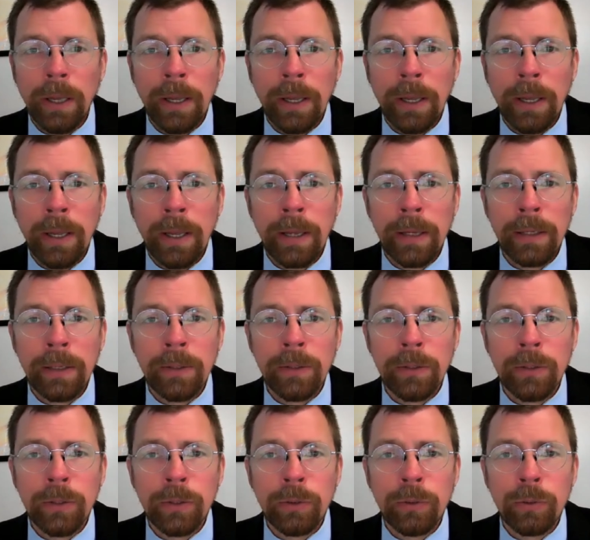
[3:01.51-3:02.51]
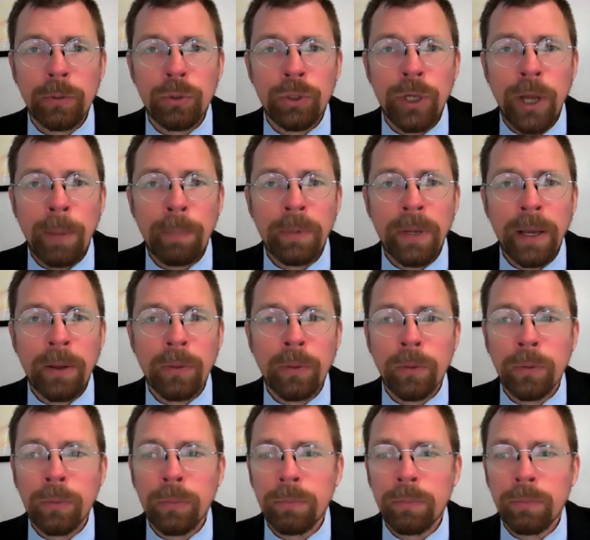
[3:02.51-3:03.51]
and you chop
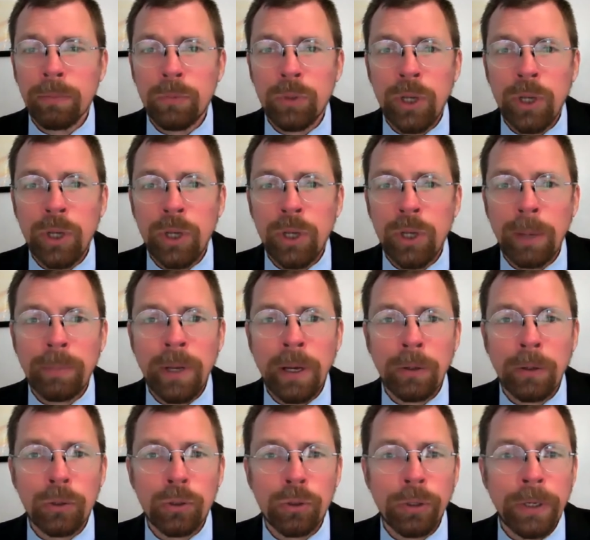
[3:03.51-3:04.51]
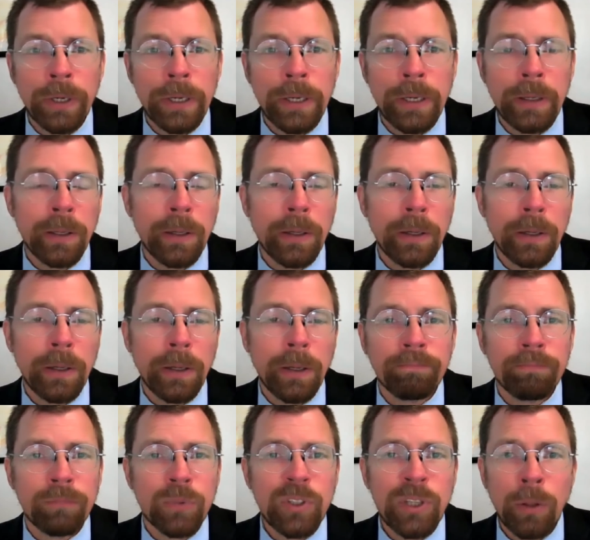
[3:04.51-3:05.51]
down a tree,
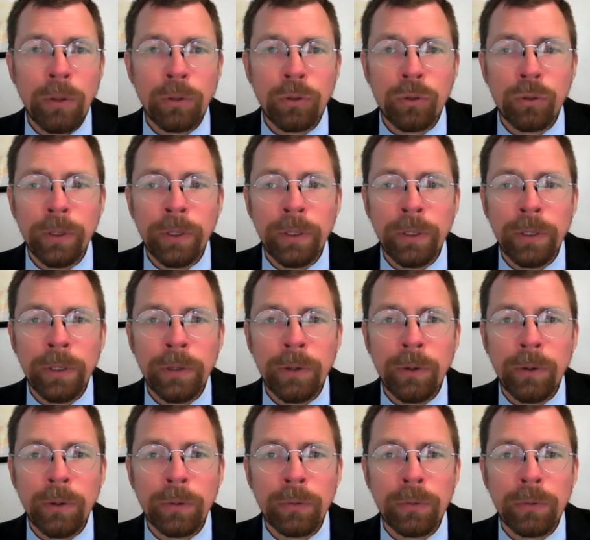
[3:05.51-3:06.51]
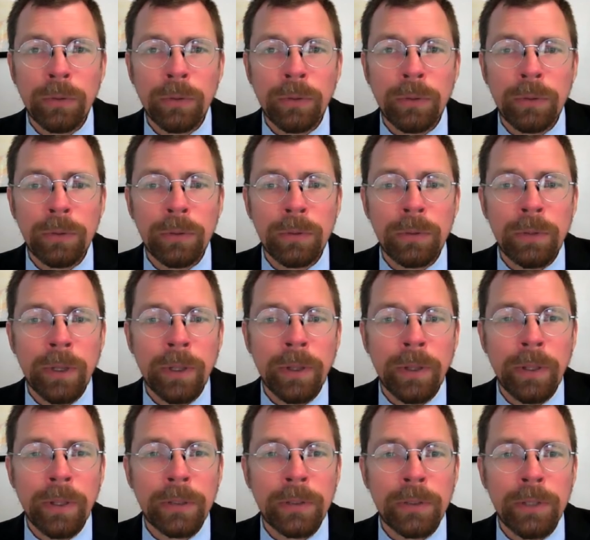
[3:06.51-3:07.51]
sell the tree, and
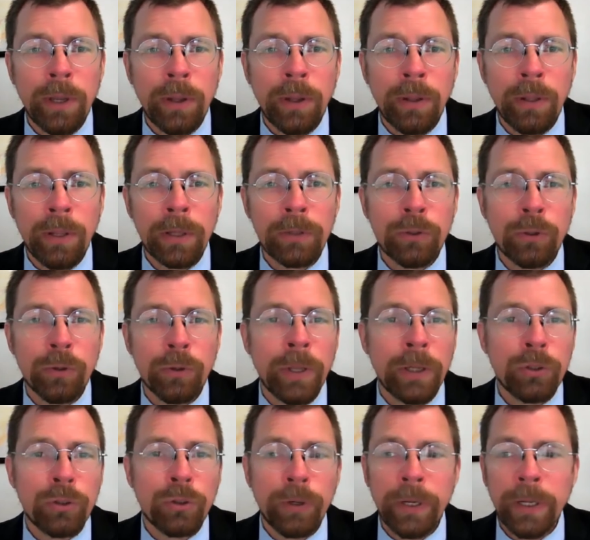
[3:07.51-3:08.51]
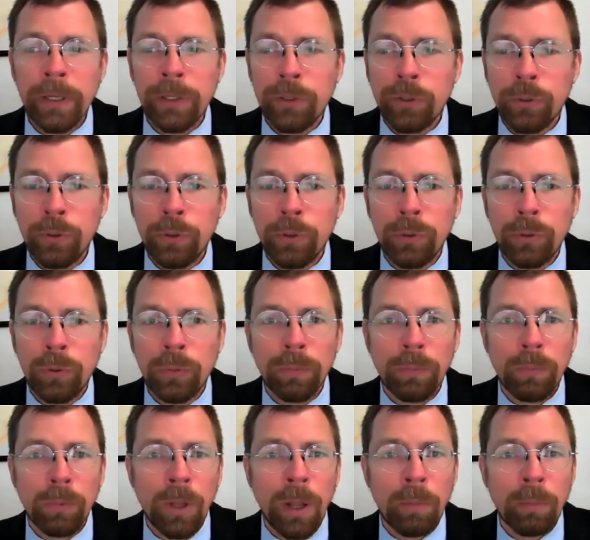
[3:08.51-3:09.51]
then turn that tree into
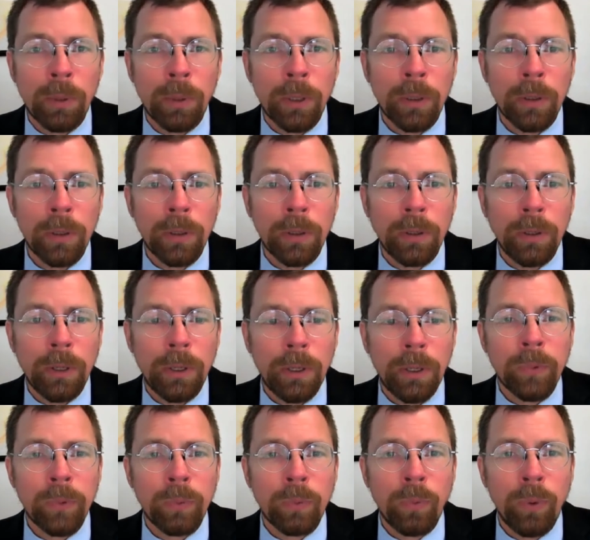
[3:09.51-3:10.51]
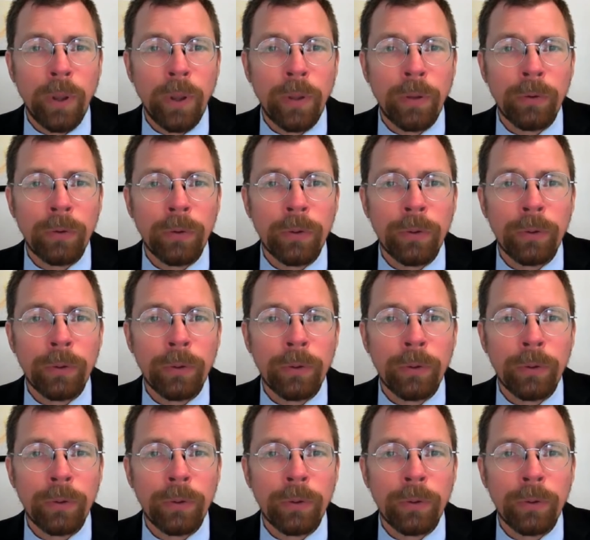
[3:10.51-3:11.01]
lumber, whether